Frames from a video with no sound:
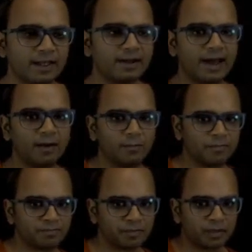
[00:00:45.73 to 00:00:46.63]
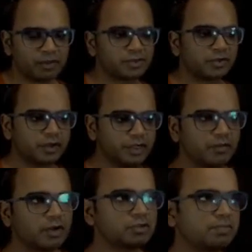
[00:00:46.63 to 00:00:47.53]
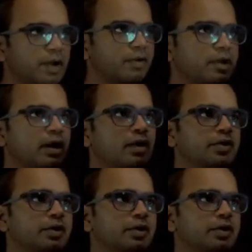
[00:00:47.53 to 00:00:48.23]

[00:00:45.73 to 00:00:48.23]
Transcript: Now, once you create the virtual private cloud,